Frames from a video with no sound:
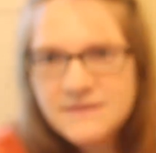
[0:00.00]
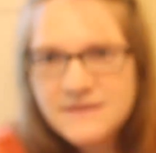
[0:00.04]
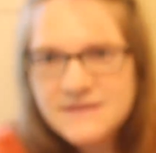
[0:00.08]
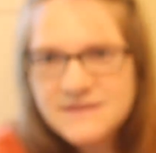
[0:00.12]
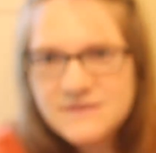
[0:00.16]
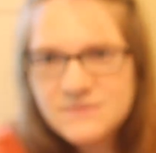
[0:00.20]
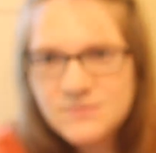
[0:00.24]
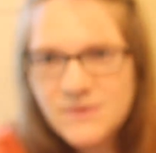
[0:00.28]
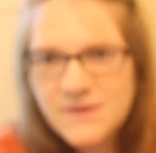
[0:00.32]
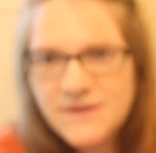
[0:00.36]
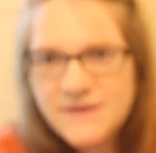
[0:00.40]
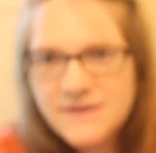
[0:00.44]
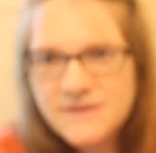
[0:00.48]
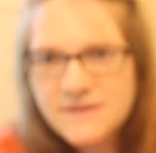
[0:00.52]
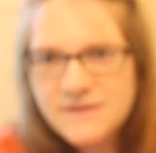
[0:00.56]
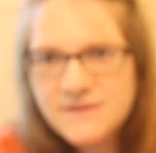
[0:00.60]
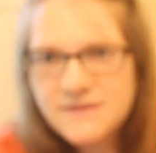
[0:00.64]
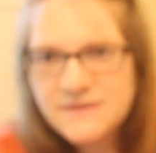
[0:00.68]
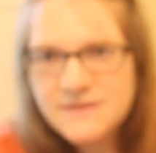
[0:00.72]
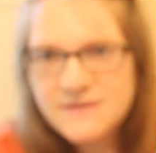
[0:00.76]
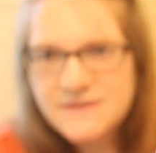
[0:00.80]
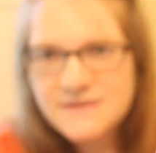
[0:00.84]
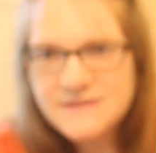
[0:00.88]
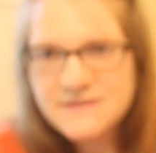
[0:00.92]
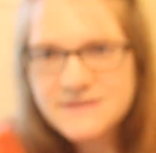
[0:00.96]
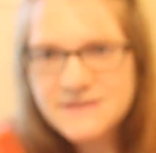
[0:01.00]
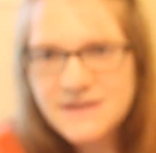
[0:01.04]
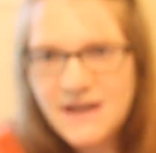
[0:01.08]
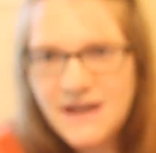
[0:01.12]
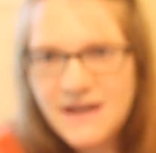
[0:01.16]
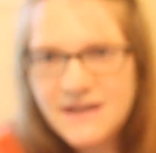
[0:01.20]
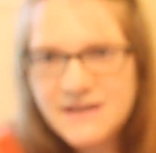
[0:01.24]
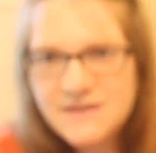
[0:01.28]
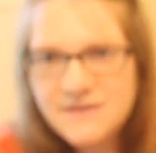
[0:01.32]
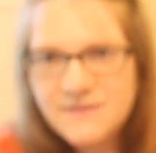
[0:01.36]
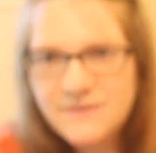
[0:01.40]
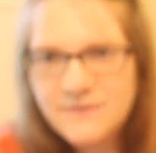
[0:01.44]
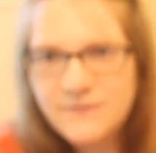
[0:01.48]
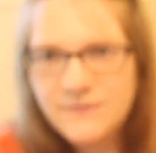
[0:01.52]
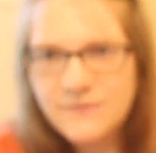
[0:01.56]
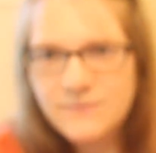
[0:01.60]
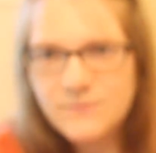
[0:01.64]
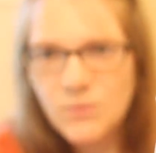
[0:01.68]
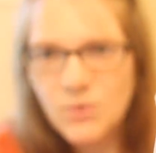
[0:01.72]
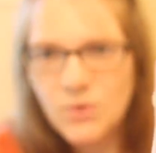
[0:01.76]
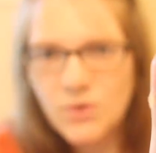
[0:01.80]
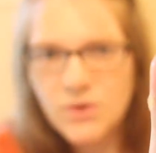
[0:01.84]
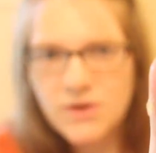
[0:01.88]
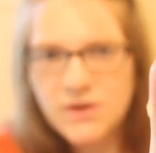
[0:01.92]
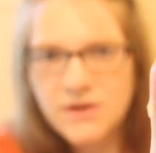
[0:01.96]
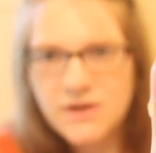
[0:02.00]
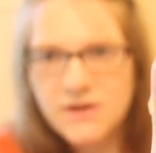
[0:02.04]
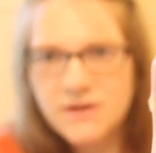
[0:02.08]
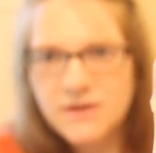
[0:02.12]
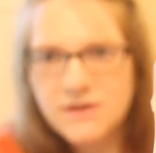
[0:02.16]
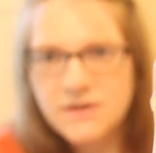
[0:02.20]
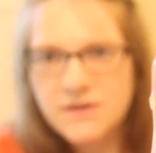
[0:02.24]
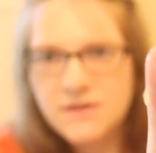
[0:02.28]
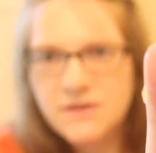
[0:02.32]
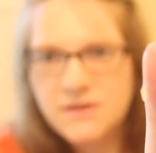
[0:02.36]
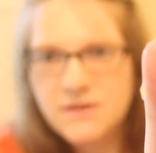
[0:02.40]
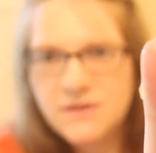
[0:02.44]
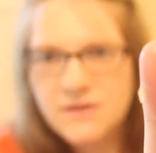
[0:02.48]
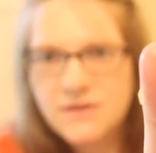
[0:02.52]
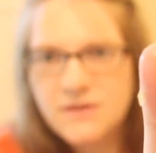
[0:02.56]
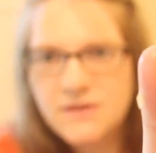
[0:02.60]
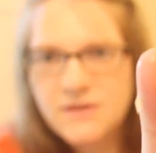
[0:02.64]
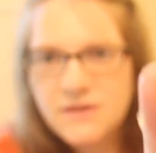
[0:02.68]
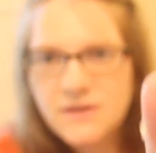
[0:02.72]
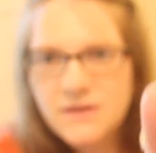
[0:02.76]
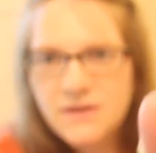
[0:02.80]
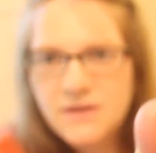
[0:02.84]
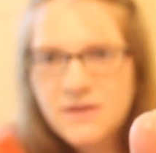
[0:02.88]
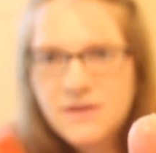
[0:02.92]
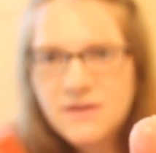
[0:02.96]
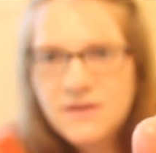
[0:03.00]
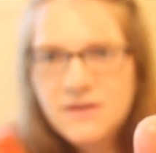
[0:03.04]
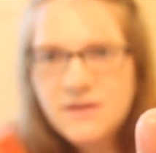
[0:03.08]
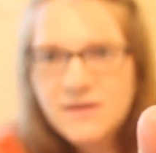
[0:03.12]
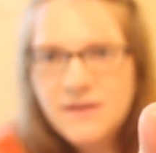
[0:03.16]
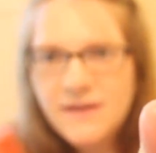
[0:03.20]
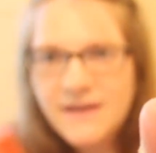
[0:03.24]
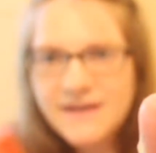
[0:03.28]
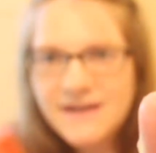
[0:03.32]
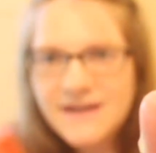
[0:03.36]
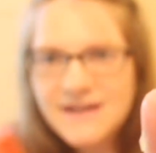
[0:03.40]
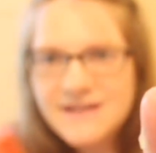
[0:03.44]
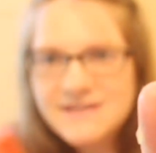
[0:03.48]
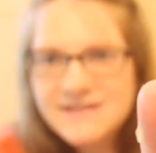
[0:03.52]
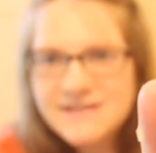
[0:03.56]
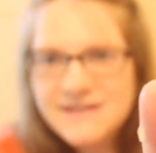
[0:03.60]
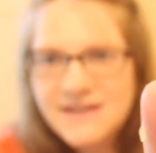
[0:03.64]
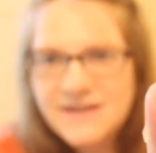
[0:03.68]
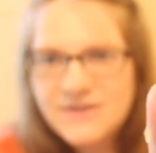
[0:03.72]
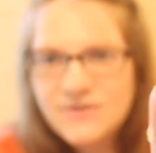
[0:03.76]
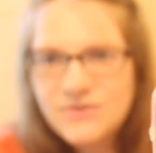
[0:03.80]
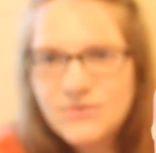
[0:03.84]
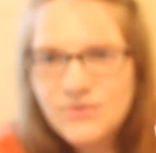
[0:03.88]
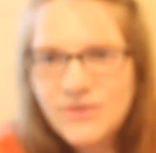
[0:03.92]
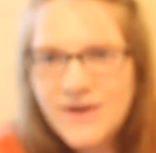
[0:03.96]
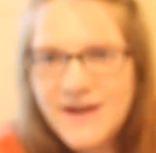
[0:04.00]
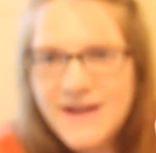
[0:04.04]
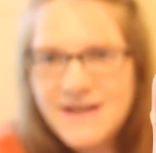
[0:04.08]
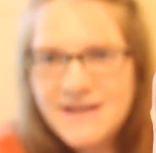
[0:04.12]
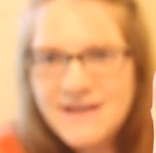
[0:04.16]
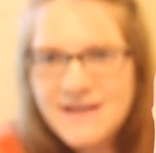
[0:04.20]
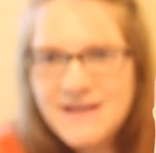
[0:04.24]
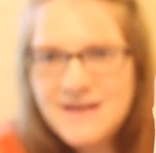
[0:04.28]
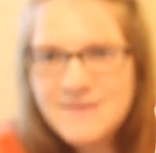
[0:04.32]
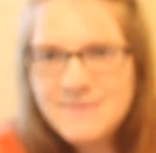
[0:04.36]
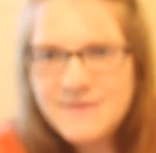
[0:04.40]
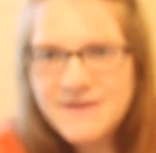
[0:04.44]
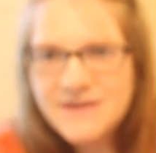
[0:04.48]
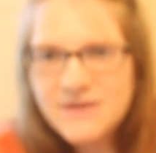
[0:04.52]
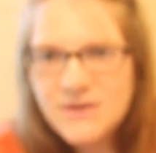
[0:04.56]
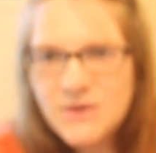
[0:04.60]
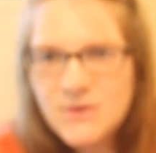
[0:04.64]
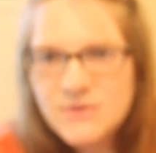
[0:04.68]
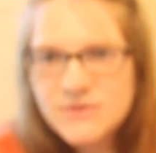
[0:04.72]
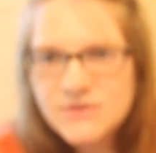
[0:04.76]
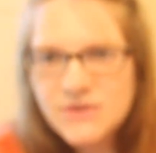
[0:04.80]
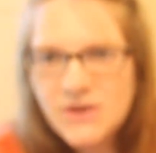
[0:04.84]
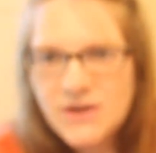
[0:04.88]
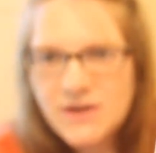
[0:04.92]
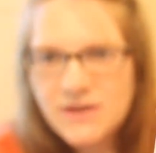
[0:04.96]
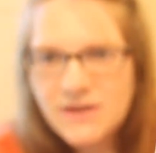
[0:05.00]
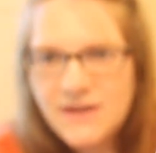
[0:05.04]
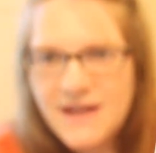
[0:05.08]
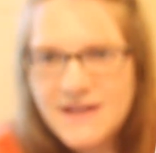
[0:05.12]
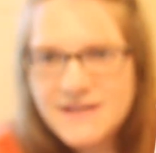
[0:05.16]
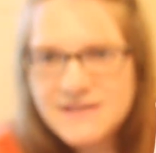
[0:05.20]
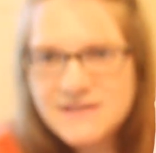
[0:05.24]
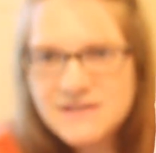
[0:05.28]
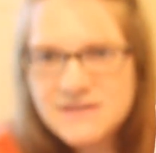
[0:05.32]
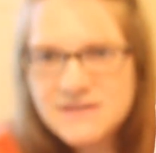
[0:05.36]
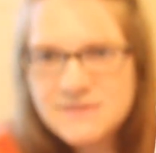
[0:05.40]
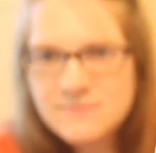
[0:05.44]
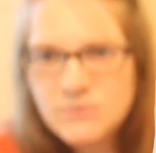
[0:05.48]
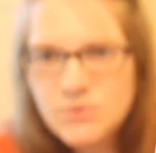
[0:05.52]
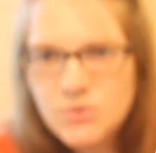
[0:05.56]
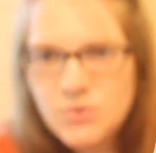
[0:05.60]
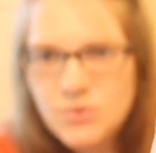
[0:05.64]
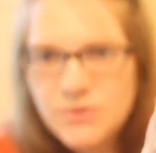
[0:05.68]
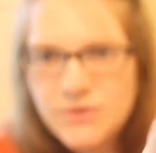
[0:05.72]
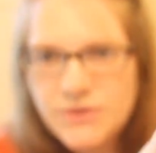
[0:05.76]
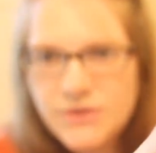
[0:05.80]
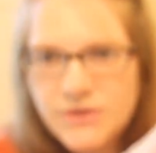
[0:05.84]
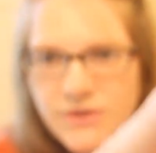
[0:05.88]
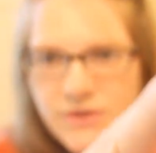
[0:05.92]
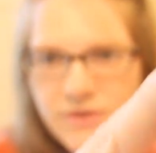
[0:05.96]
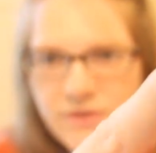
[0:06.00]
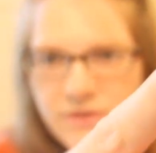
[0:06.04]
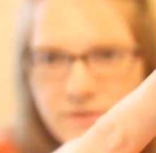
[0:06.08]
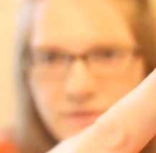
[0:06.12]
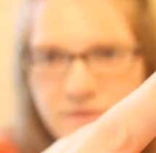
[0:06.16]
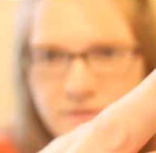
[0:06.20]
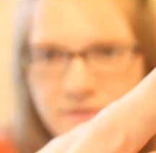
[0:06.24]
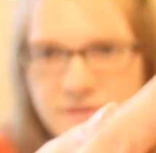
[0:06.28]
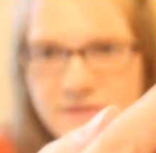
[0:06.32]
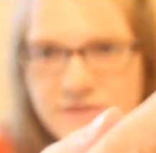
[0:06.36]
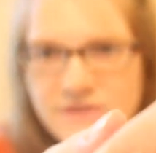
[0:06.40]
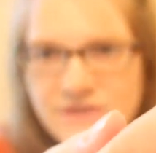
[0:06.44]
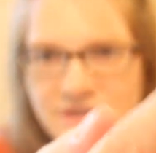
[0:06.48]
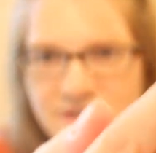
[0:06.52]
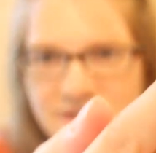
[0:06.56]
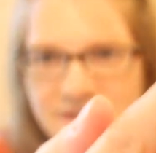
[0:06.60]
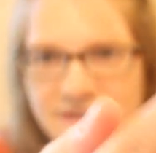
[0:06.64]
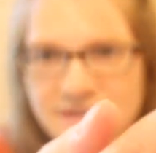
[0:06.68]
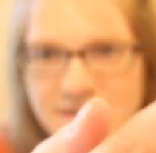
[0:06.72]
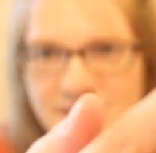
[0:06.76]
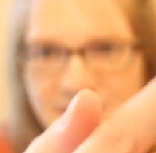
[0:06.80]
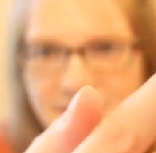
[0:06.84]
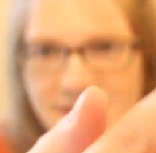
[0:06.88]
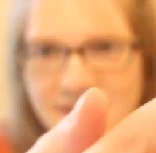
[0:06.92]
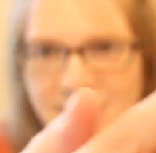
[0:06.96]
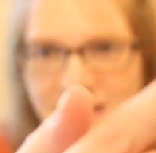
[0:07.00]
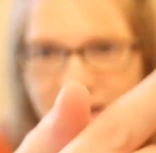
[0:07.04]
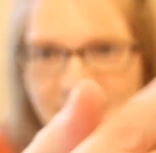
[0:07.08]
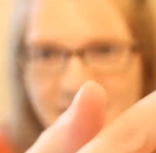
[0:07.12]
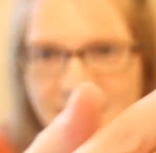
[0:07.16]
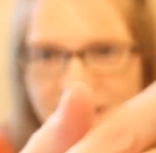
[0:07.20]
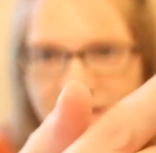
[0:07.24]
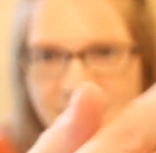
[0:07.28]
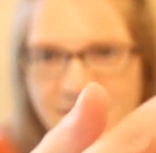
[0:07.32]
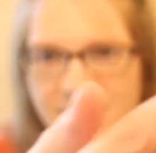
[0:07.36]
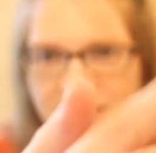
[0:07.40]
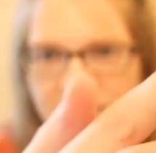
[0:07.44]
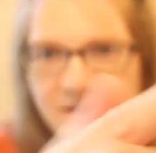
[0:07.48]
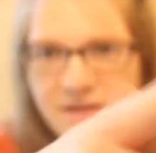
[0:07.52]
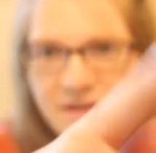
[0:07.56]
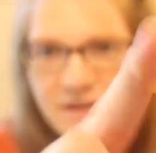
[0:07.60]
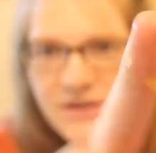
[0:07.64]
This one is kind of more, like I said, grainy, but it goes on a lot smoother. As you can see, it kind of